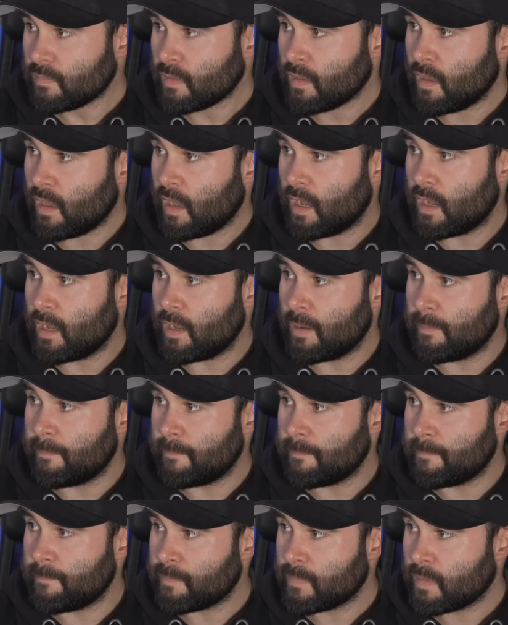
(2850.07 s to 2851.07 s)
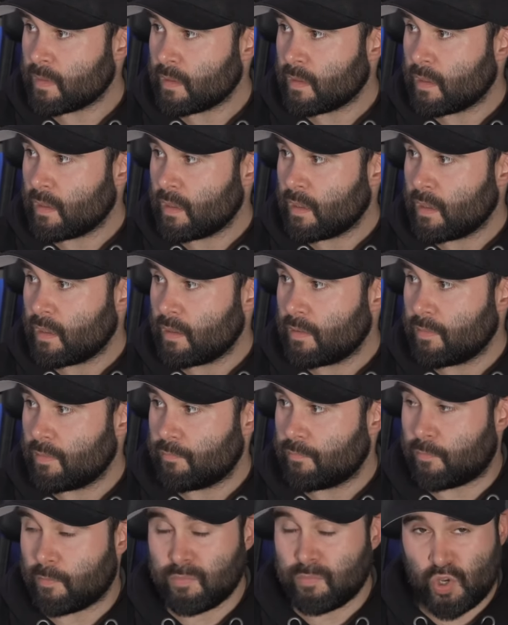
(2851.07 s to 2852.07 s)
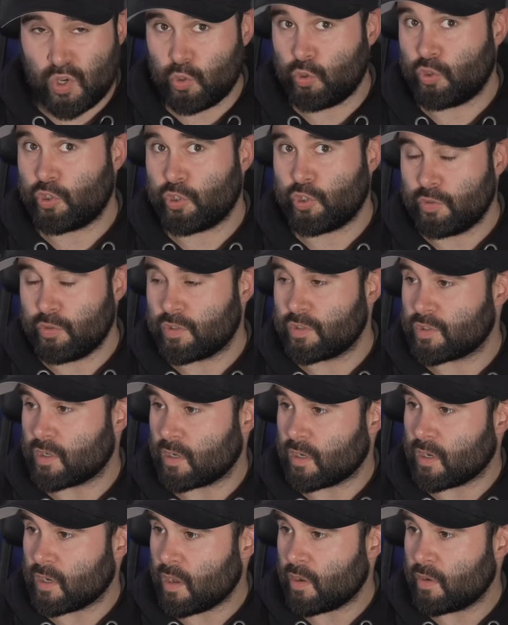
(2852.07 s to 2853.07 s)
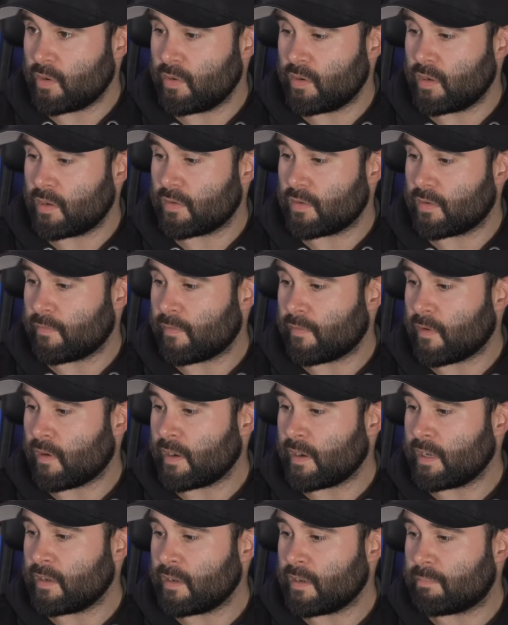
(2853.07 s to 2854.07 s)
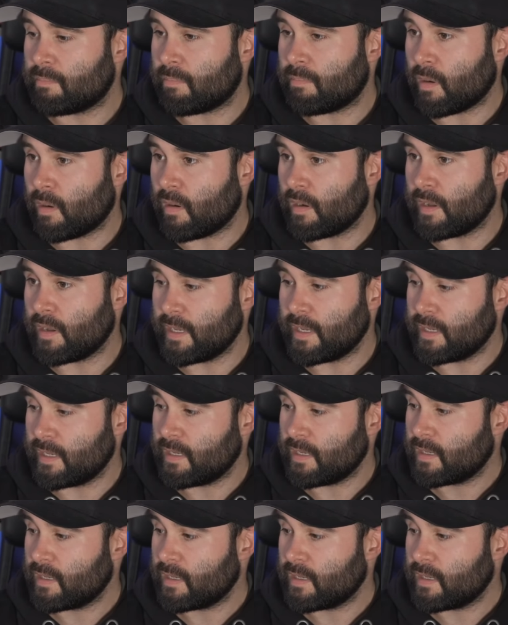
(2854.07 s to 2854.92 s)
from new shooters alone, divided by,